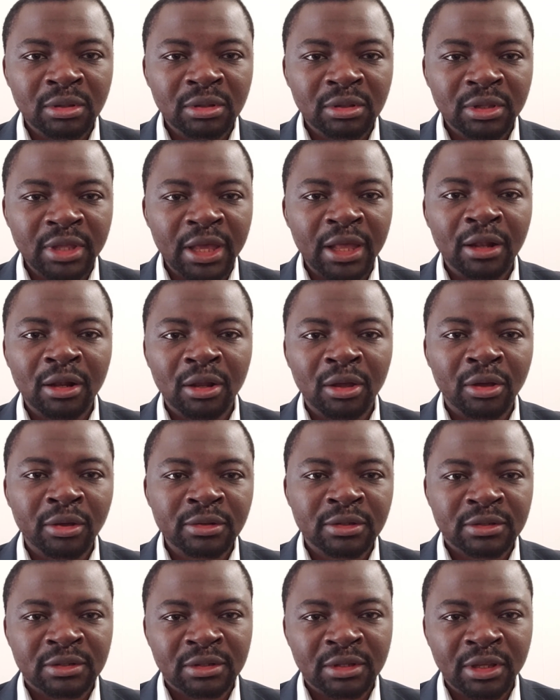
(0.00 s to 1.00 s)
Tell
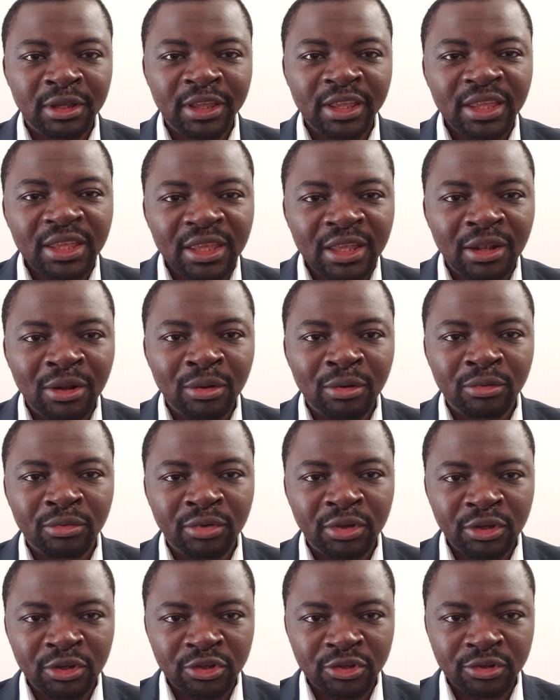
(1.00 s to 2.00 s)
us the
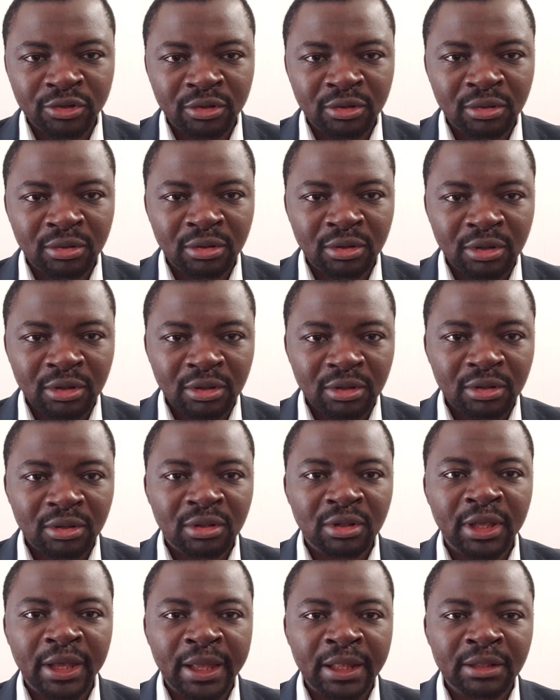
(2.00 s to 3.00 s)
innovation
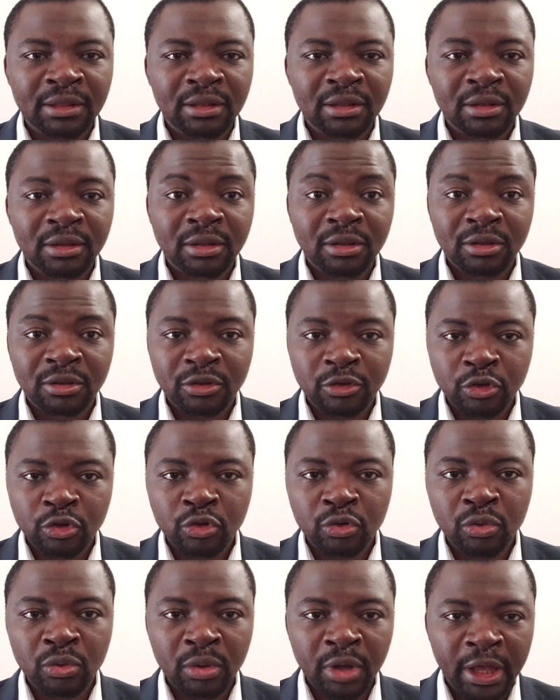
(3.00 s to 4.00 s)
that
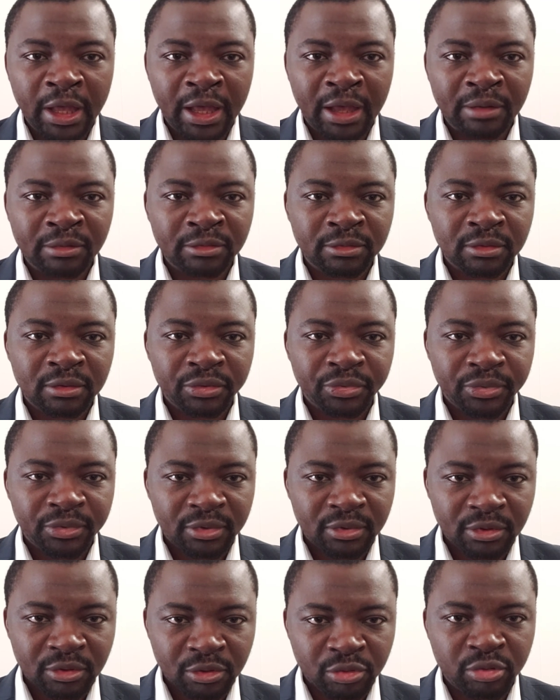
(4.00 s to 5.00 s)
you have
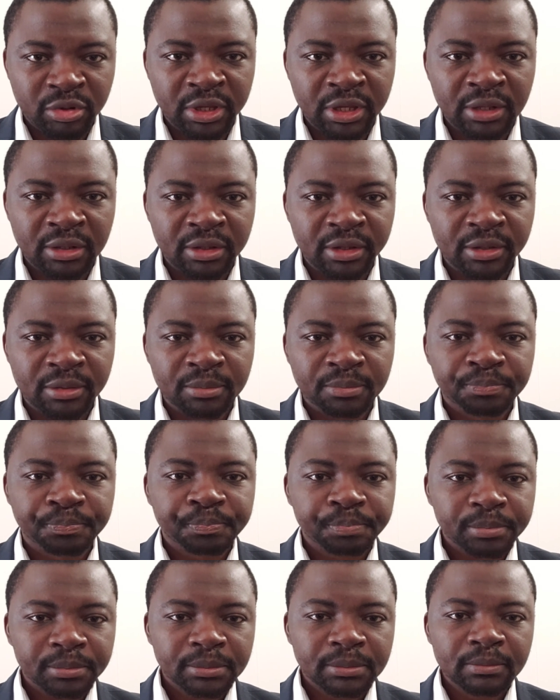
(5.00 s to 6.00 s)
created.
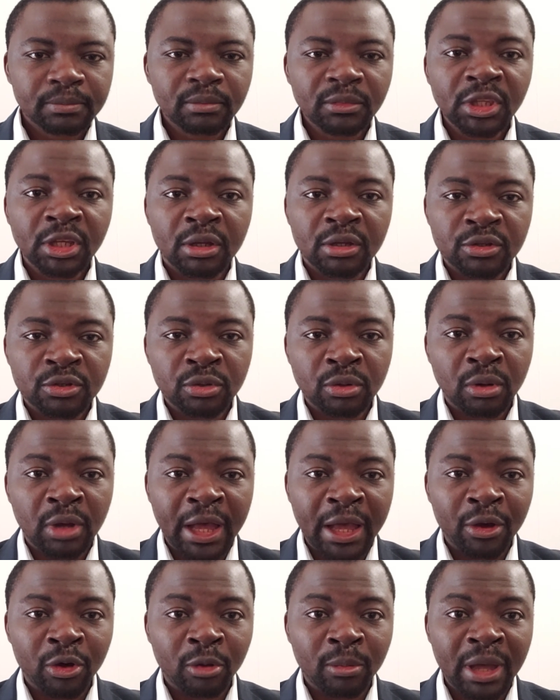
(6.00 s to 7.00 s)
So
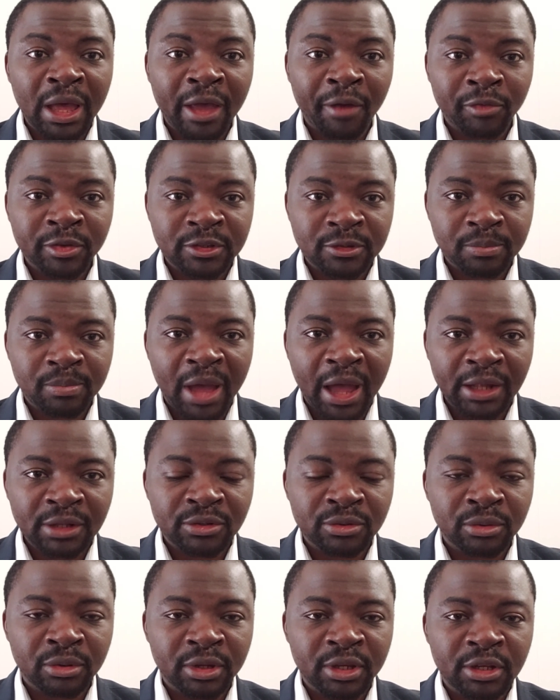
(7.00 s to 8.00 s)
I hope I have sparked
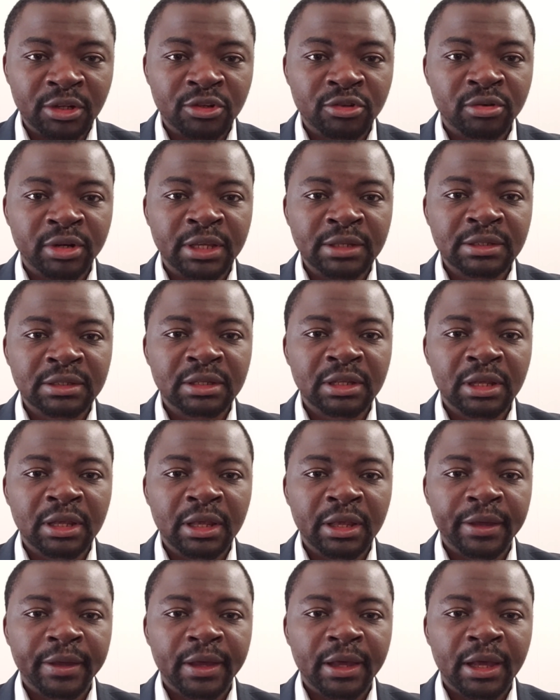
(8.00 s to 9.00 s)
your interest,
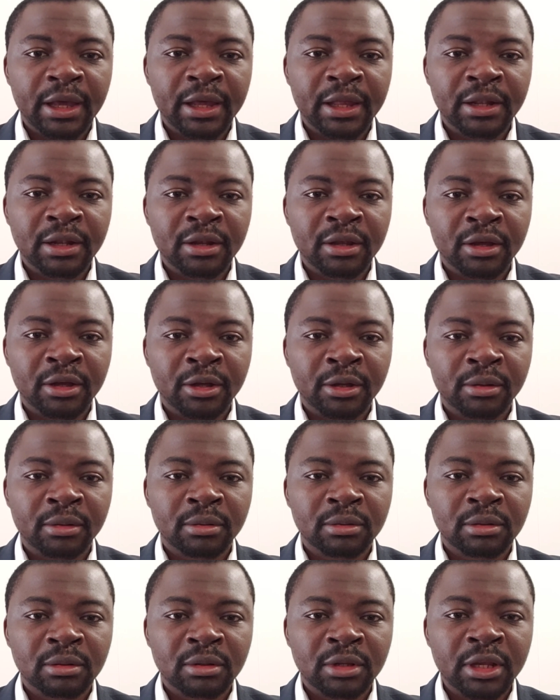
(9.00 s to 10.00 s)
and
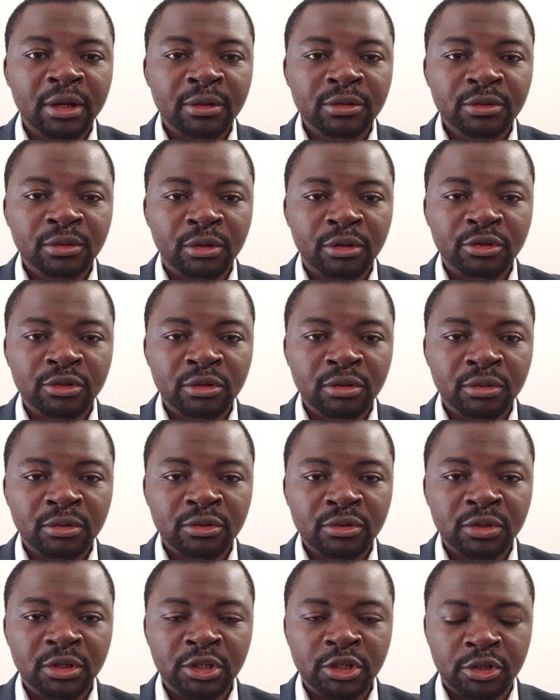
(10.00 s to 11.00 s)
let us continue
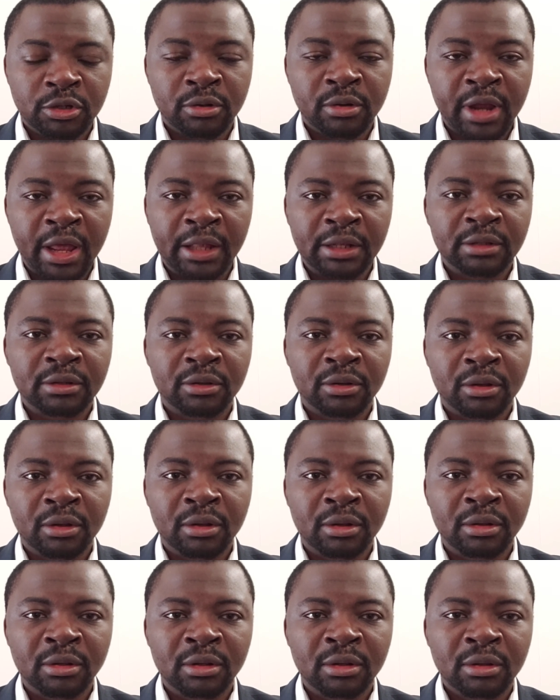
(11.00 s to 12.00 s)
to interact
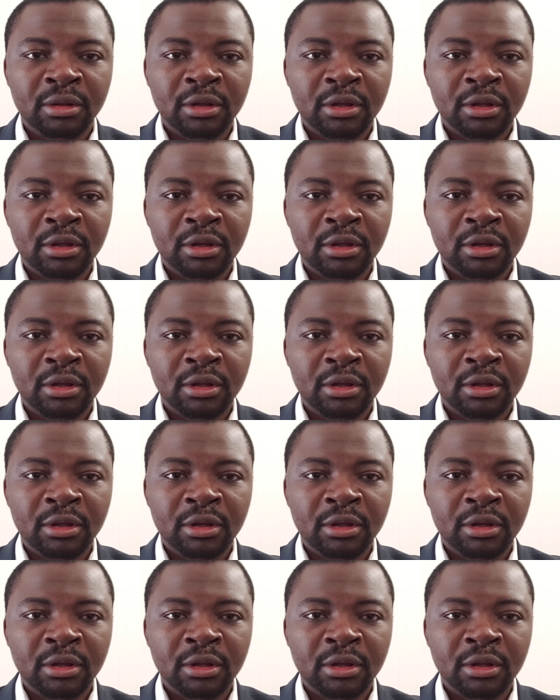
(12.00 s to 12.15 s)
on